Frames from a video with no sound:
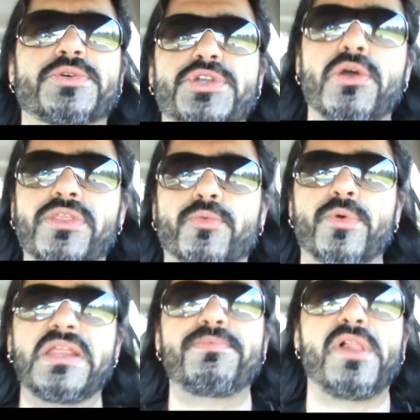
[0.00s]
as we're doing the
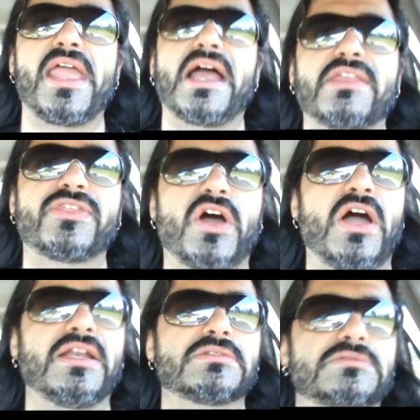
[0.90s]
replay, I
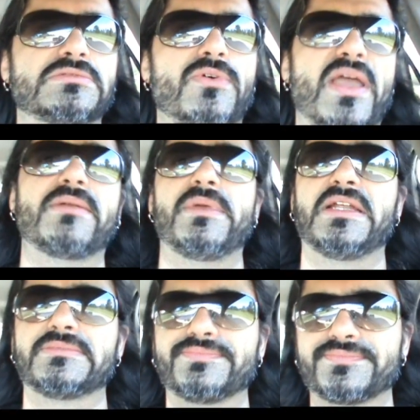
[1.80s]
thought, wait a
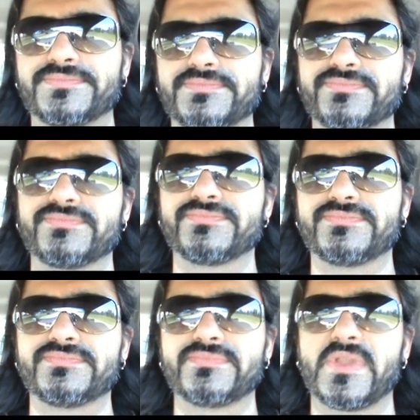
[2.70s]
minute.
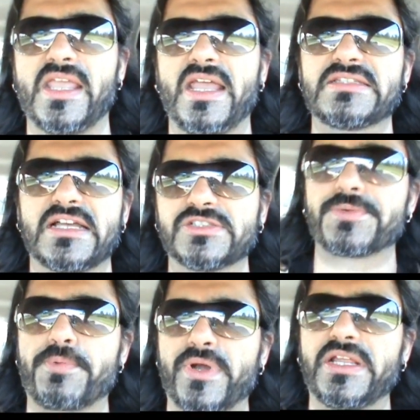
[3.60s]
It
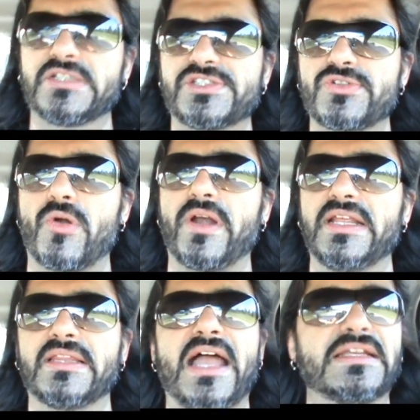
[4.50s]
tells a pretty good
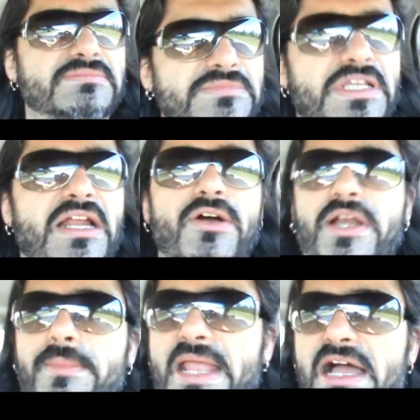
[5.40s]
story. Like,
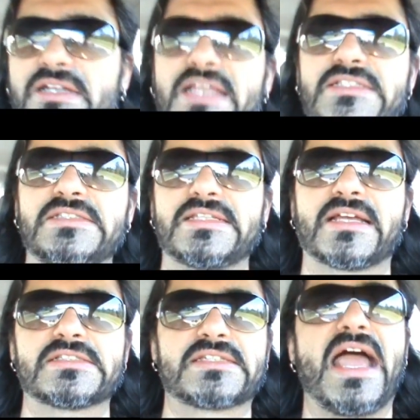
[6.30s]
hear me out, 18
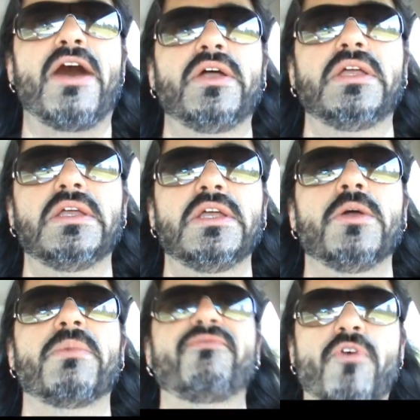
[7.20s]
seconds. Now,
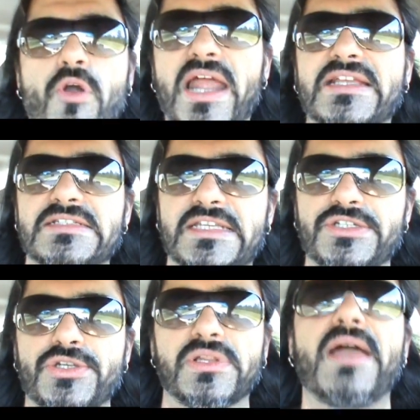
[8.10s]
before I
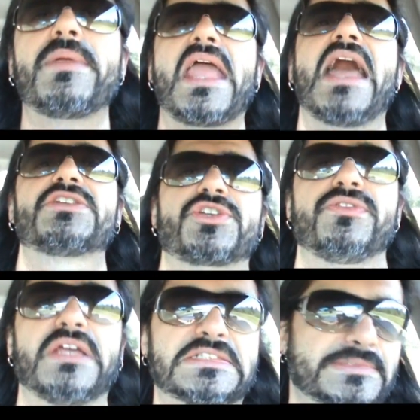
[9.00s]
continue, let me ask
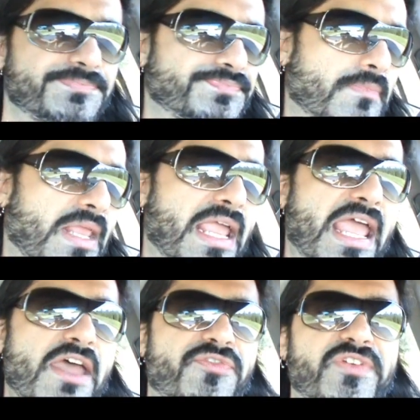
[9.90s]
you this.
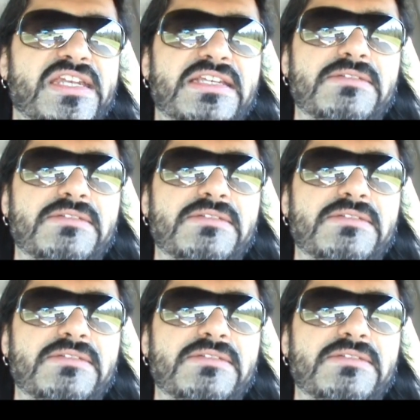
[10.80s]
If